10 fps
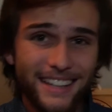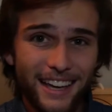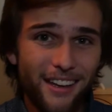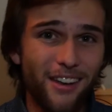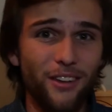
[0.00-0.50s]
I
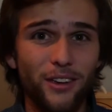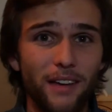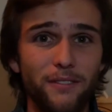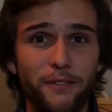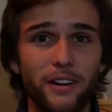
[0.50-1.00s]
don't know. You
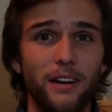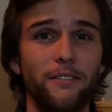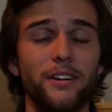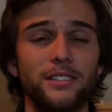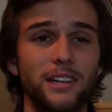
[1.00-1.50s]
have to figure out
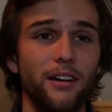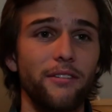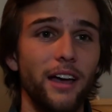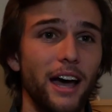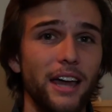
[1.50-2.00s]
for yourself.
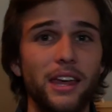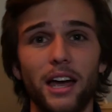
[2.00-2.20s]
I think